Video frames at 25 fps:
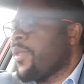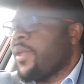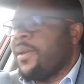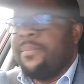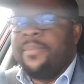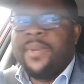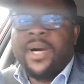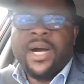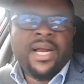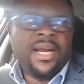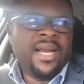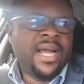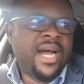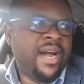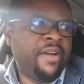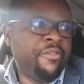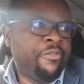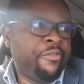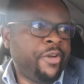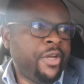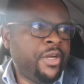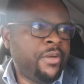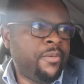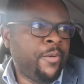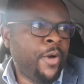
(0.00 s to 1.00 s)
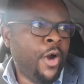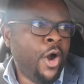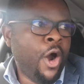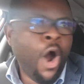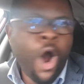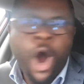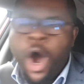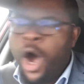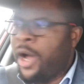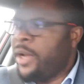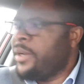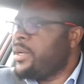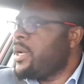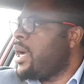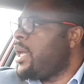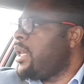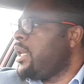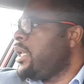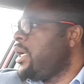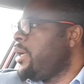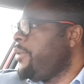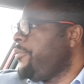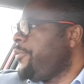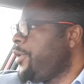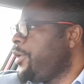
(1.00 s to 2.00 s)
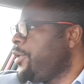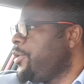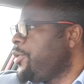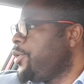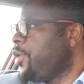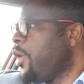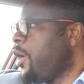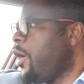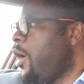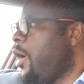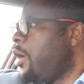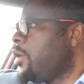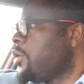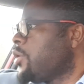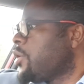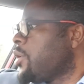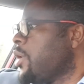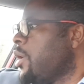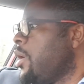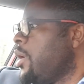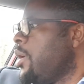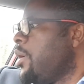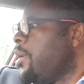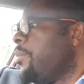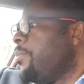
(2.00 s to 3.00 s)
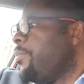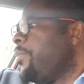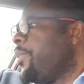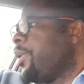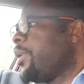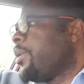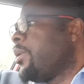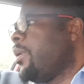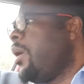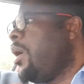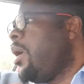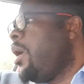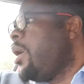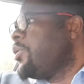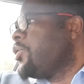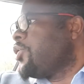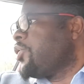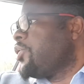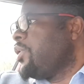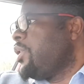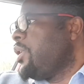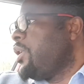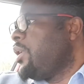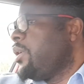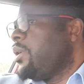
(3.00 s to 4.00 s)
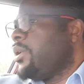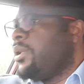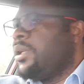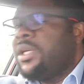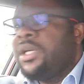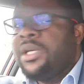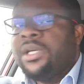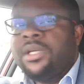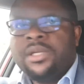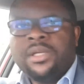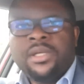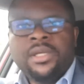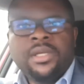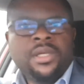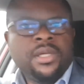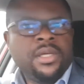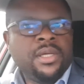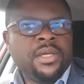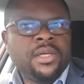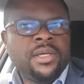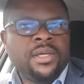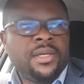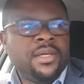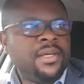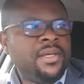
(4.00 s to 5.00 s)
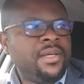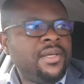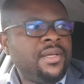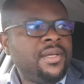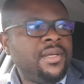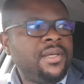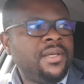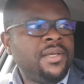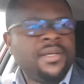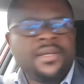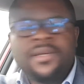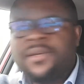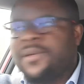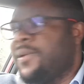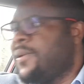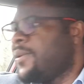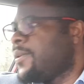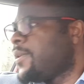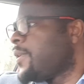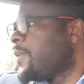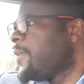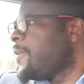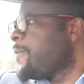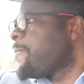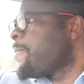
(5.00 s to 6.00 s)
My life is but a living just Because he lives.